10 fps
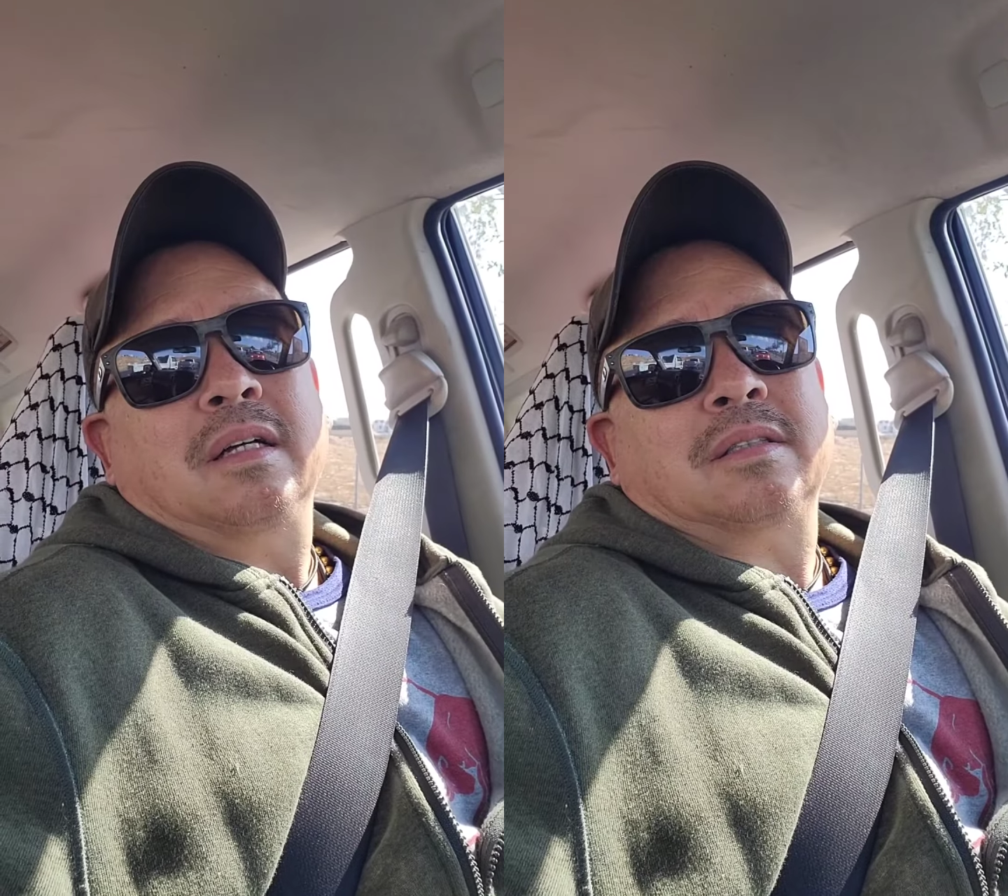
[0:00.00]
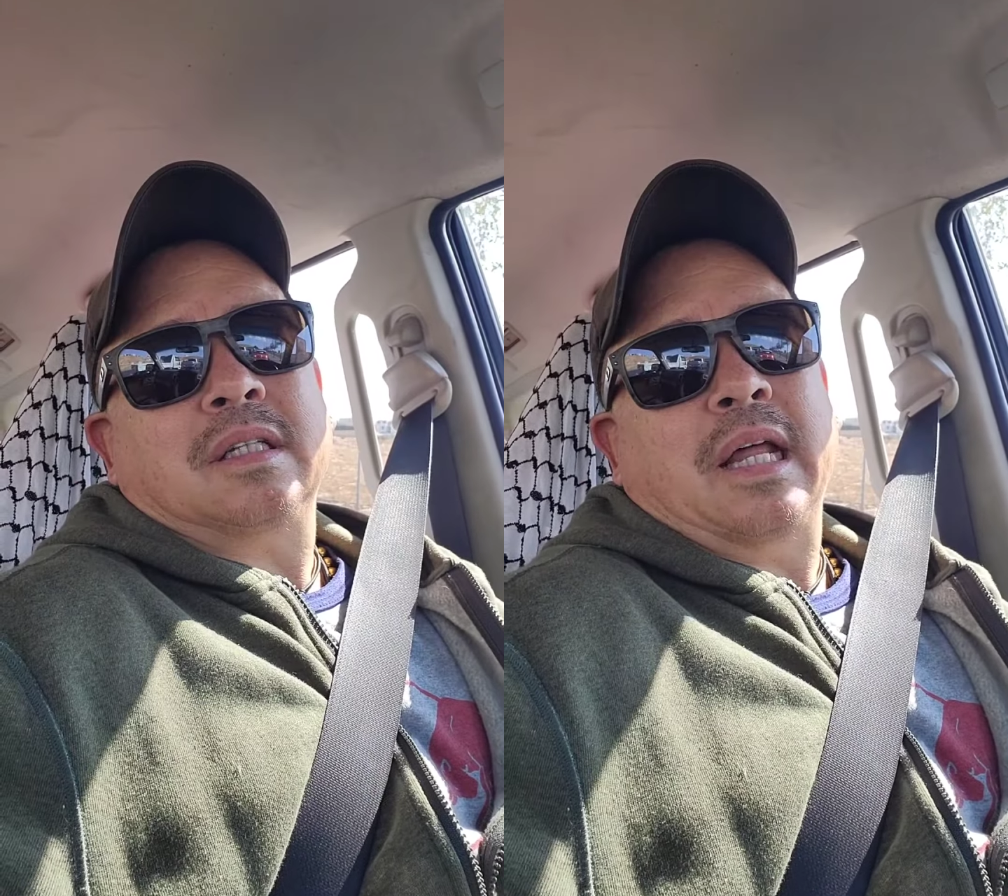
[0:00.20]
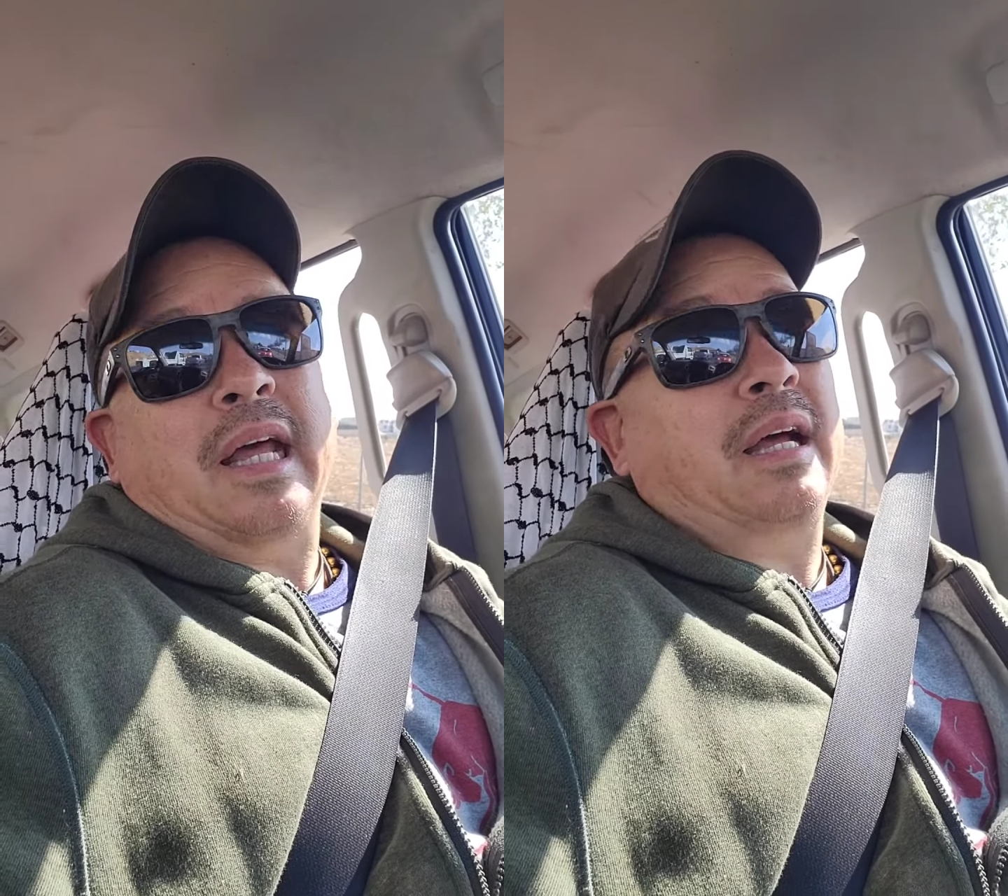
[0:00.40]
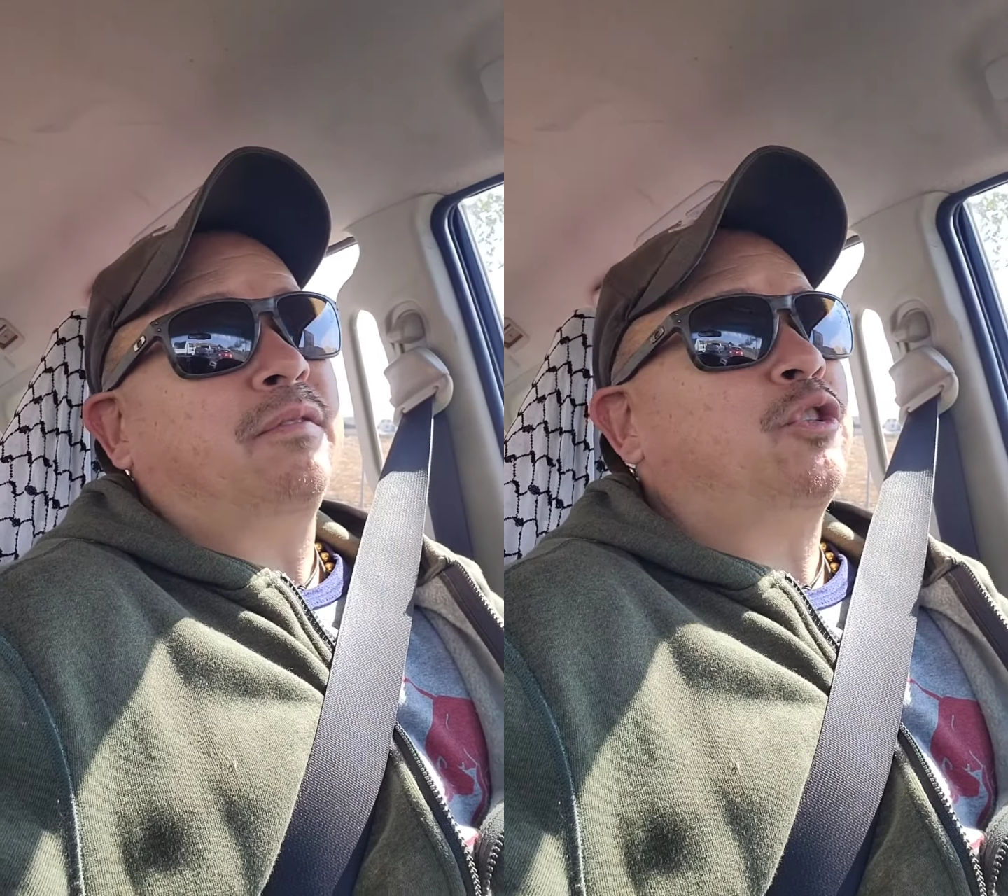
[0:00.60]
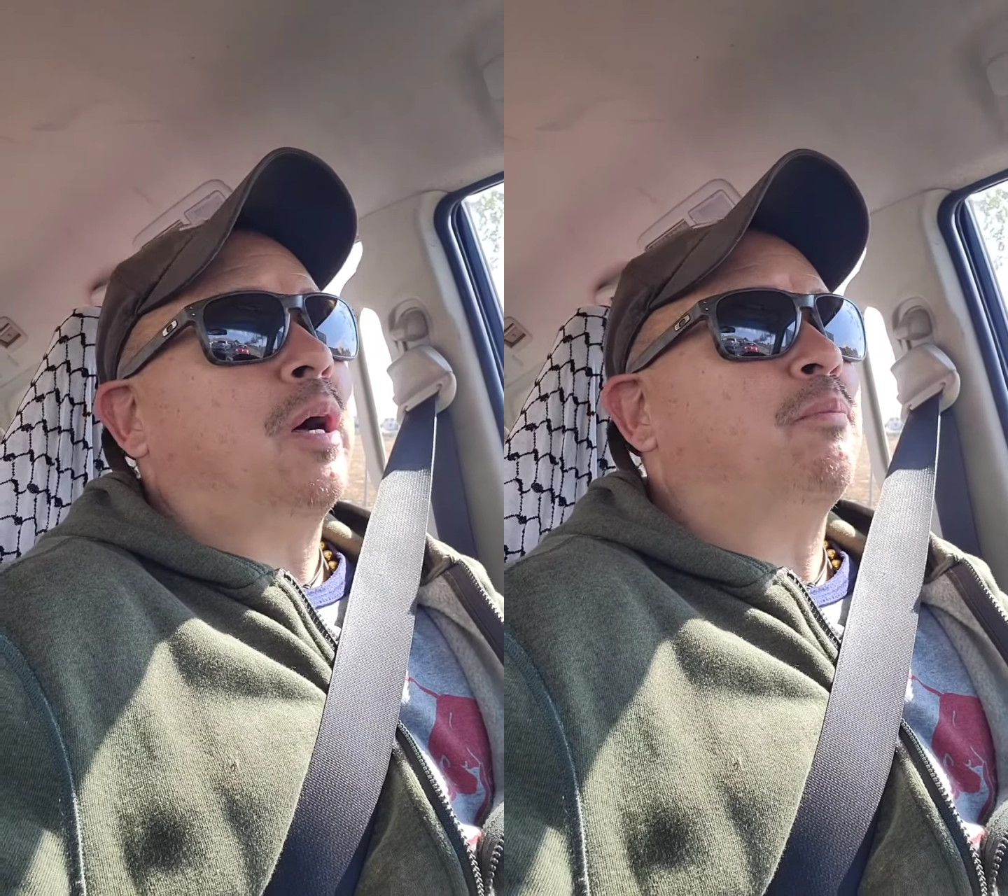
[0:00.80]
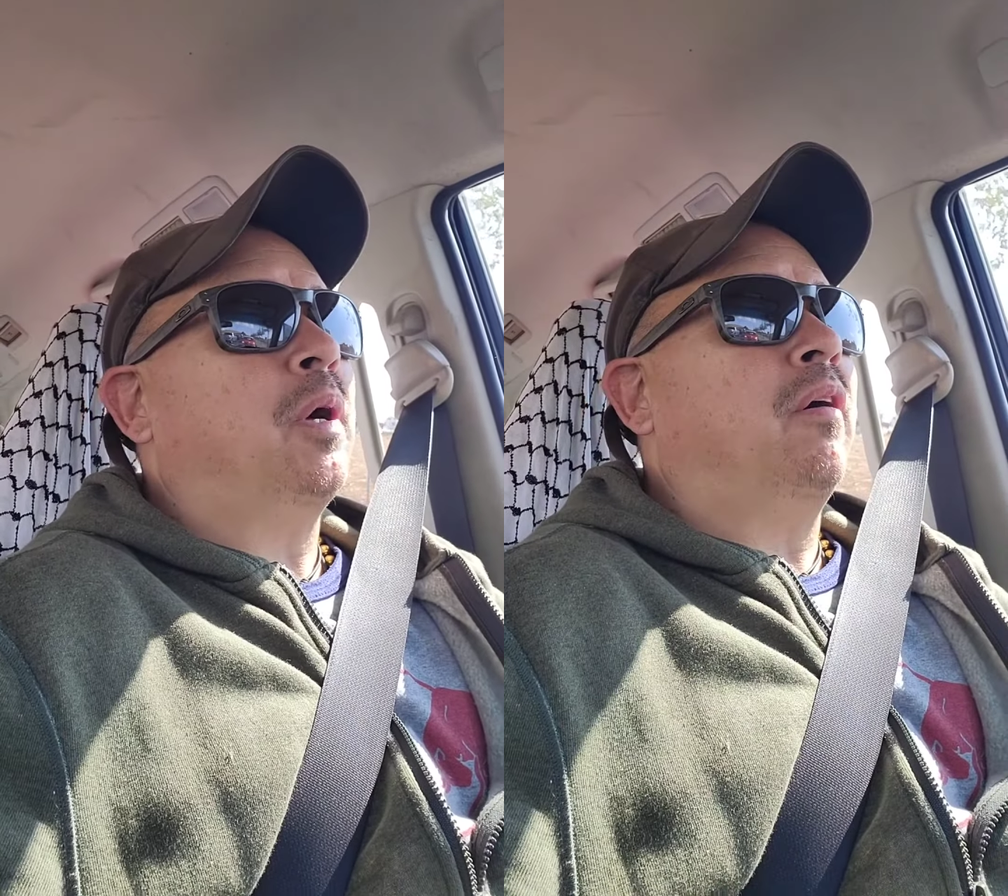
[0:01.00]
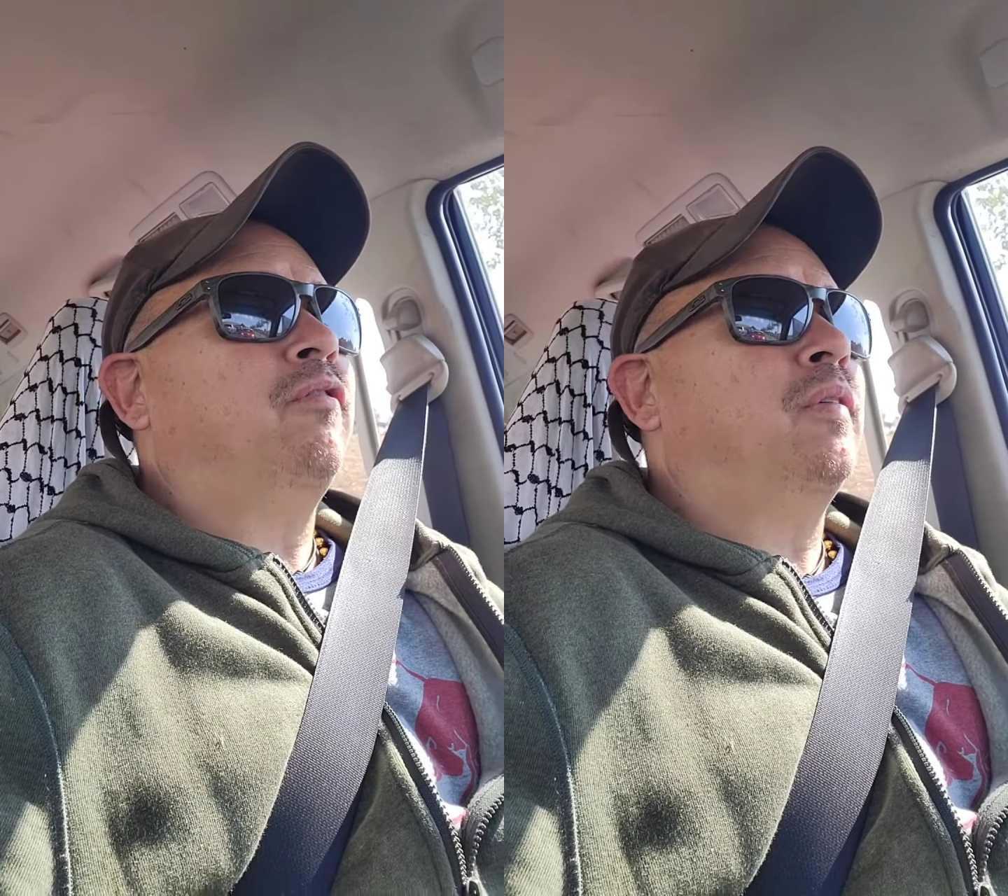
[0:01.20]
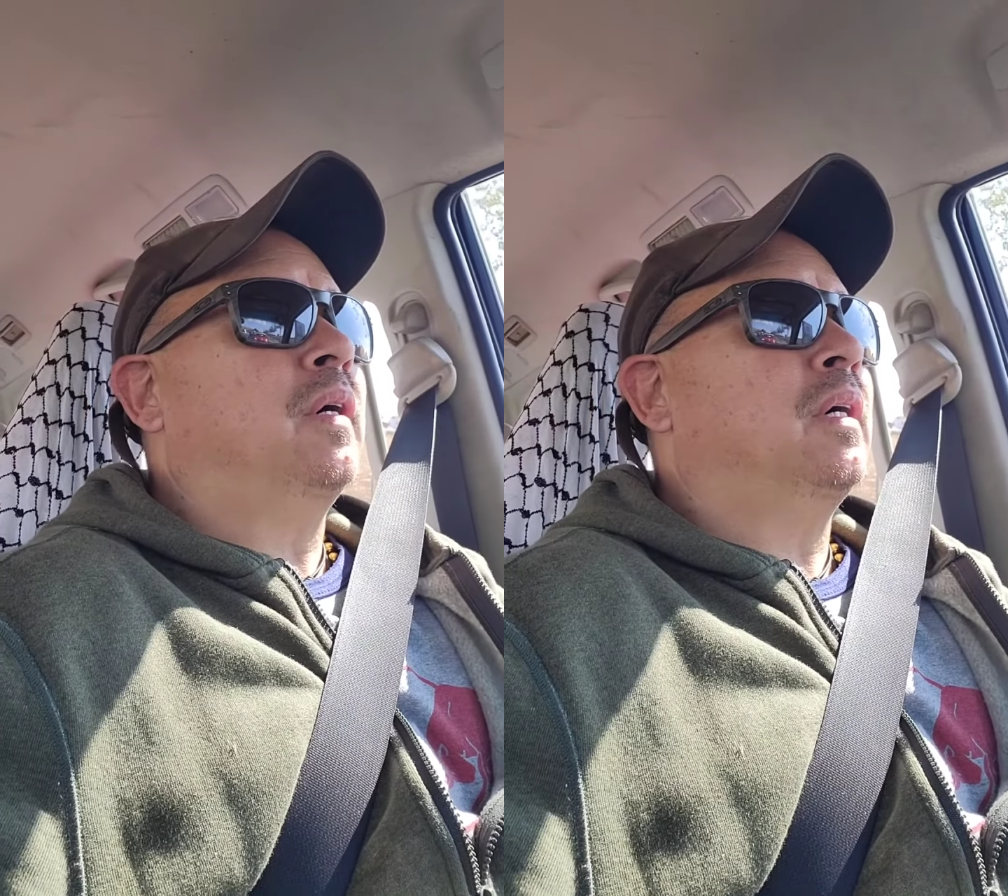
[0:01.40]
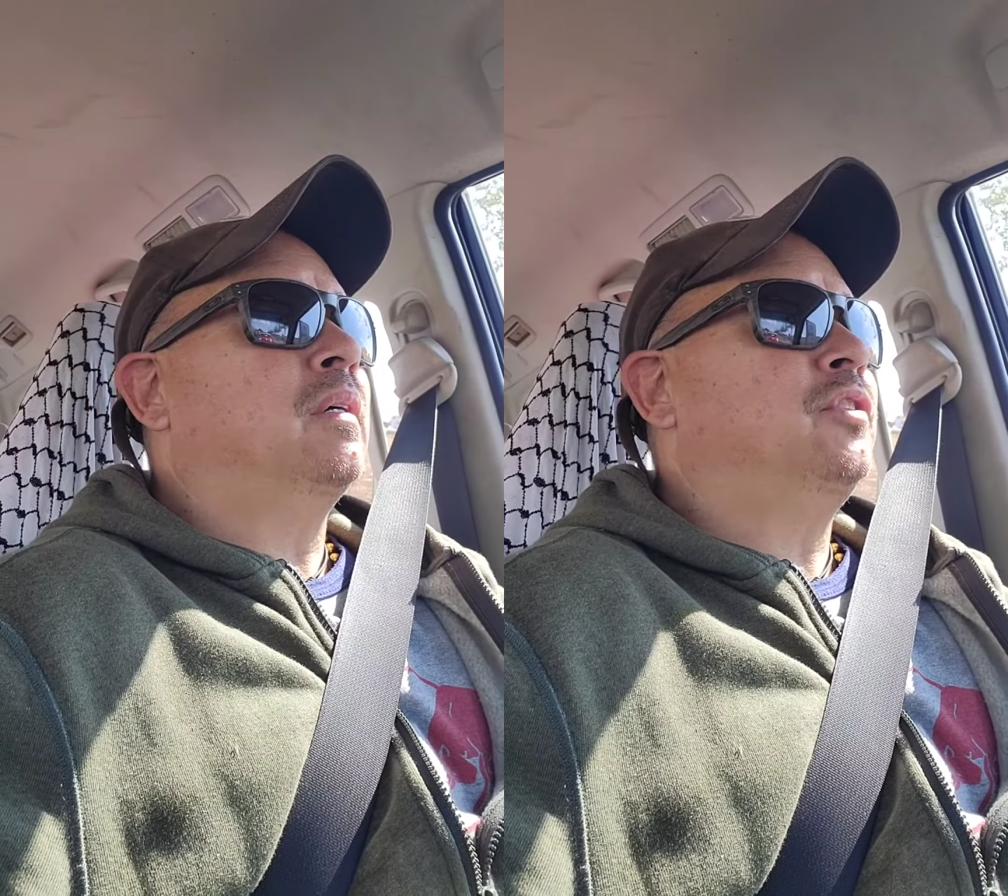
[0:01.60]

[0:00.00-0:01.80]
Today I've dropped off uh,